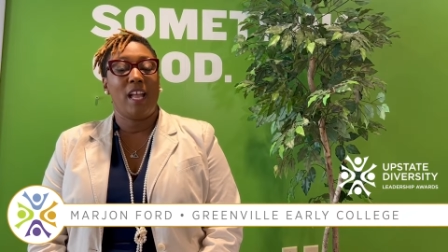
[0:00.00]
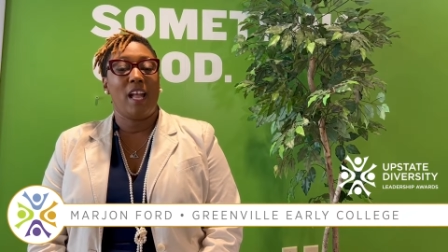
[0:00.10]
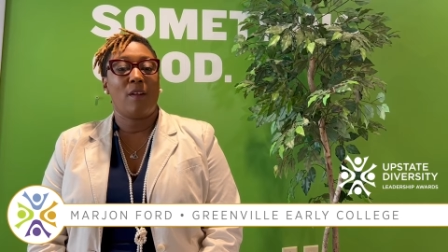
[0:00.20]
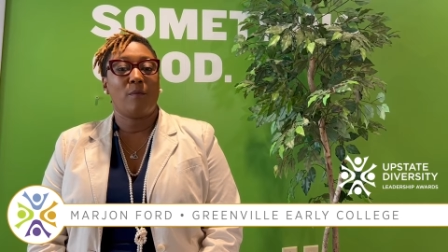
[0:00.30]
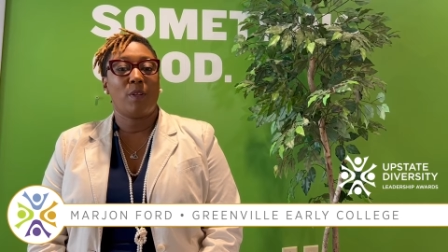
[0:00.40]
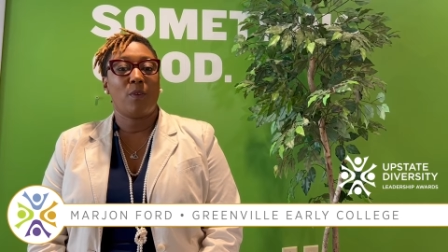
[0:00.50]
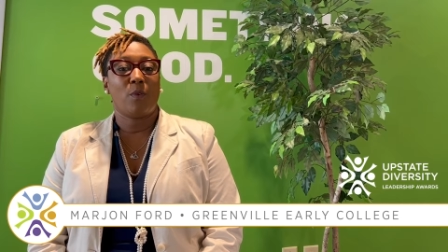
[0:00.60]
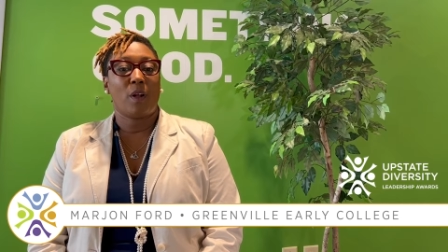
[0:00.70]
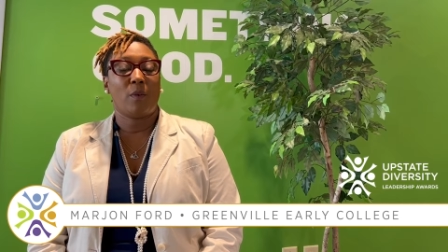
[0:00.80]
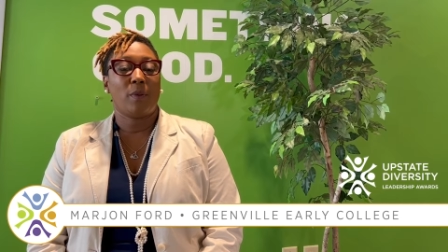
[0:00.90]
And we
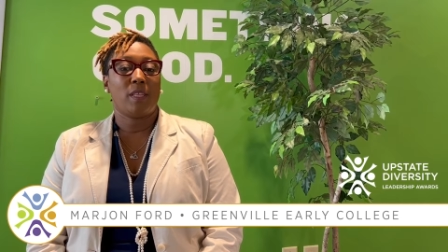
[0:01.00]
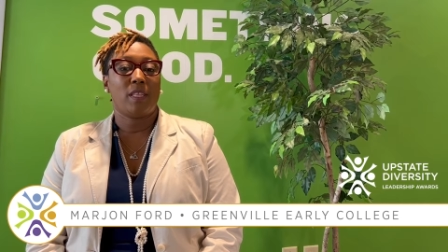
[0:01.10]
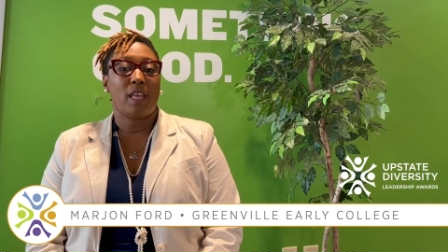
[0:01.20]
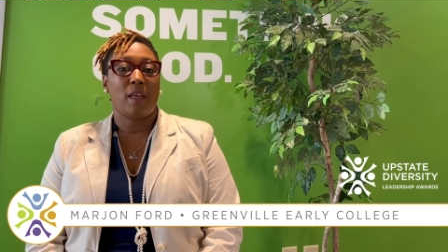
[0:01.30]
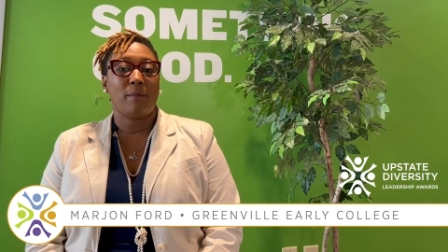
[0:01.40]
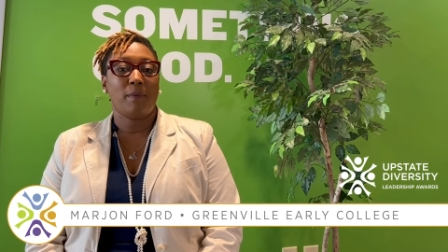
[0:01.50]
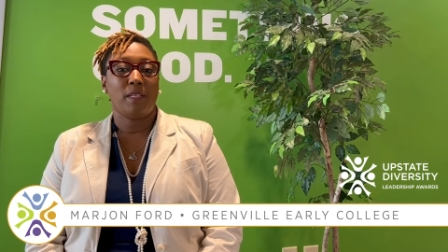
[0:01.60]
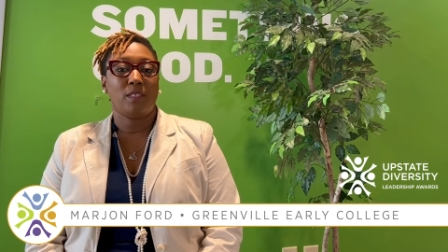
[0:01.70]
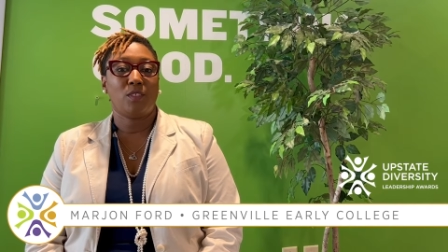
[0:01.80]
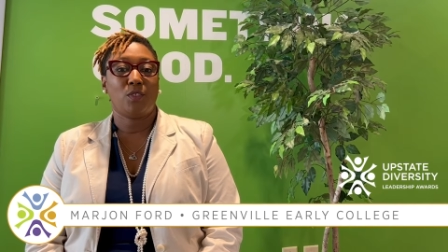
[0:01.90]
work with
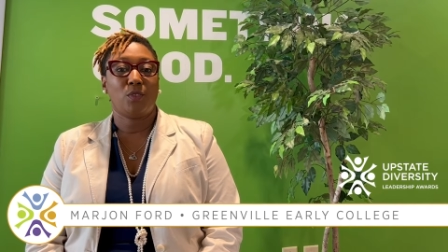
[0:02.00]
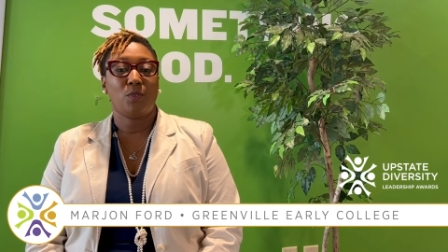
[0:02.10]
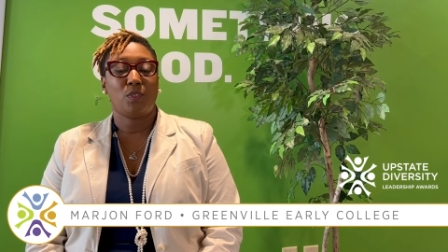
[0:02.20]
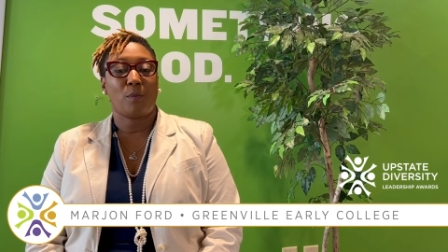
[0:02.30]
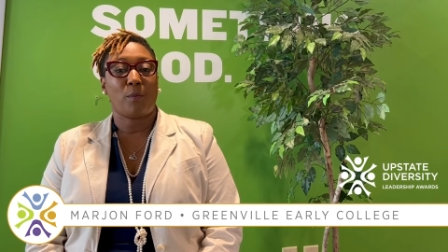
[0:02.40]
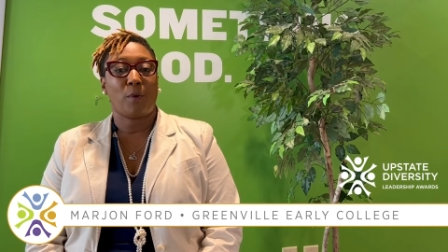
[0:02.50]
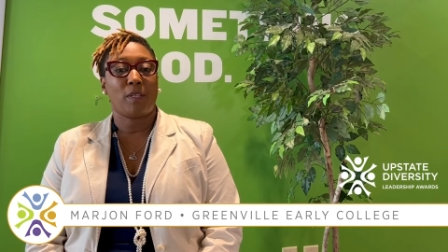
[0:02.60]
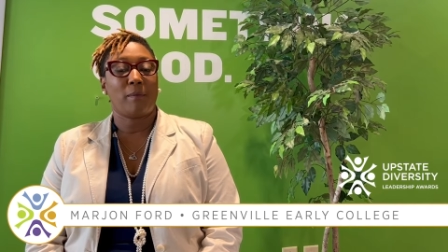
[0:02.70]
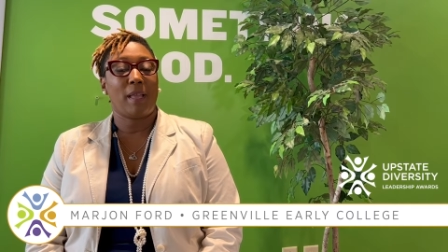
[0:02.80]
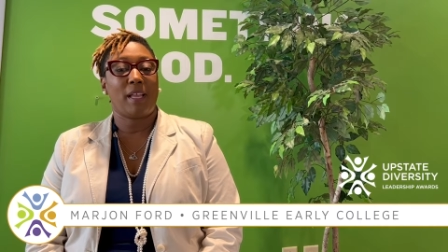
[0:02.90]
them to
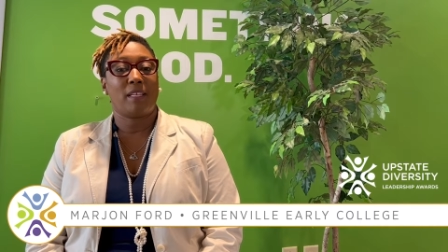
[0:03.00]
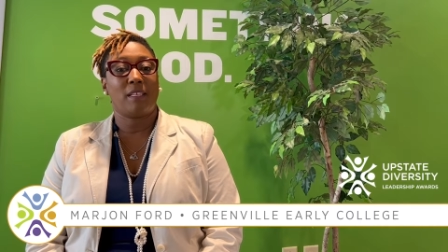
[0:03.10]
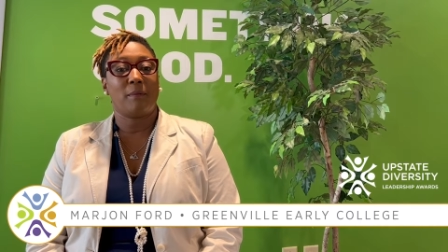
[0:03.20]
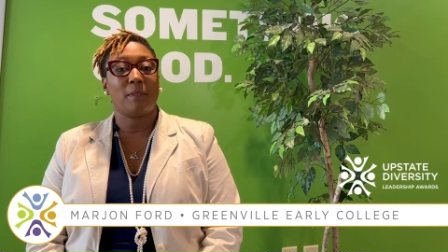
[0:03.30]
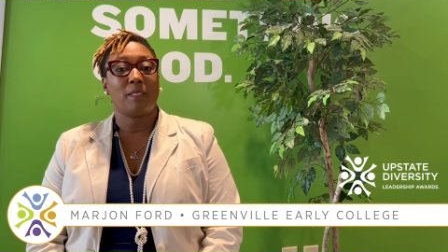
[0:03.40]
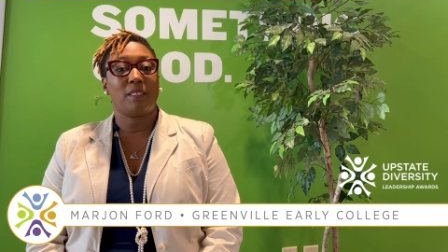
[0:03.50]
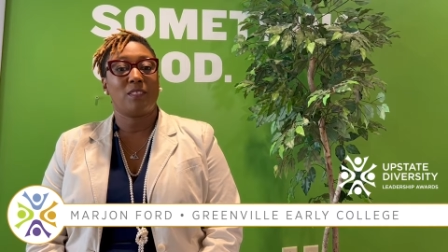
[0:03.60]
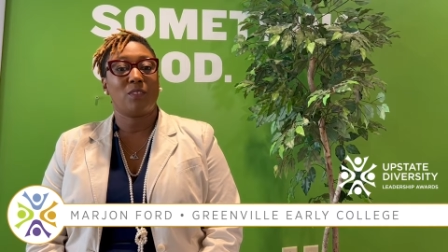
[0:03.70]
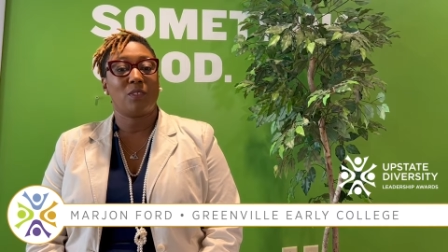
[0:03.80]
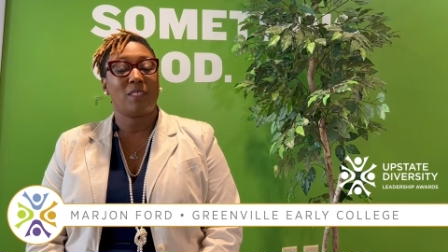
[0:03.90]
support them academically
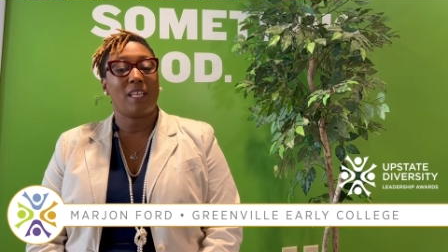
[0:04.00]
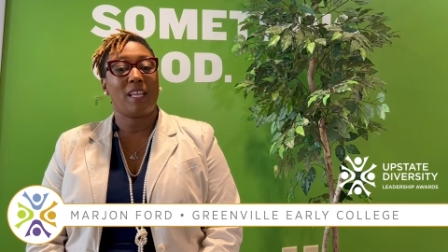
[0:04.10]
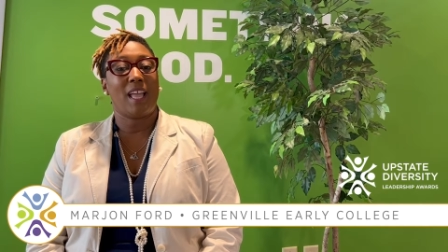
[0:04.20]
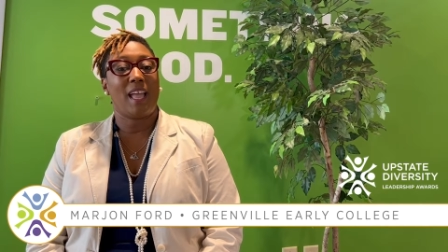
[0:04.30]
so that they can